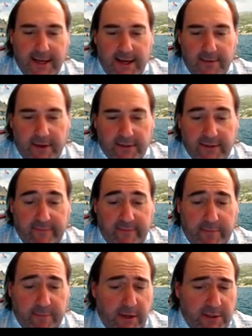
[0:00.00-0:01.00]
We also have a
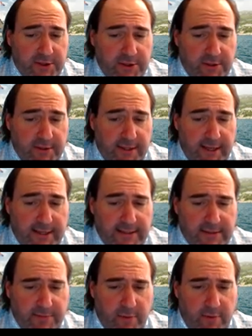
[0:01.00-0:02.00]
pressure that
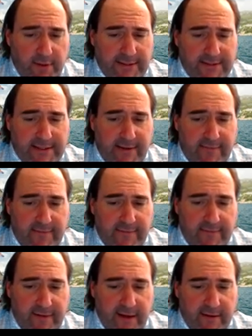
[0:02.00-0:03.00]
is
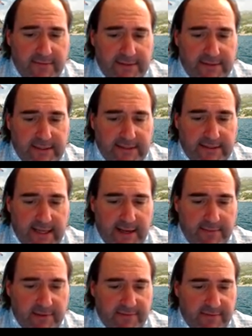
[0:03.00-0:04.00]
0.756
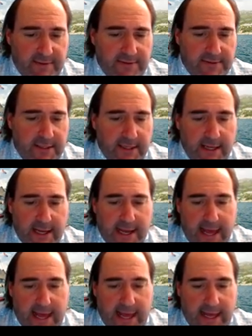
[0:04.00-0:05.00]
atmospheres
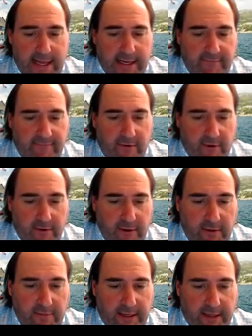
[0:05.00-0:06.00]
and a
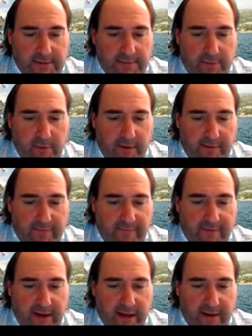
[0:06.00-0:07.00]
volume that is zero point
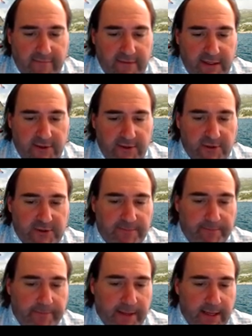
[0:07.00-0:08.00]
0.5 liters.
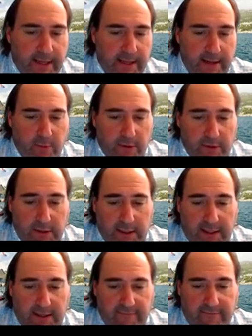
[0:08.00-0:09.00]
We're
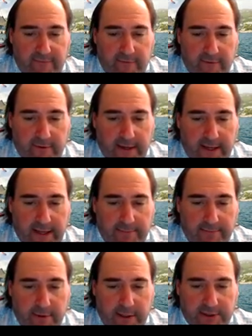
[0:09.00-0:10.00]
looking for a
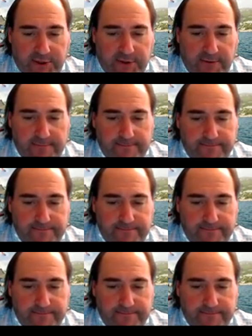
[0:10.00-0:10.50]
pressure,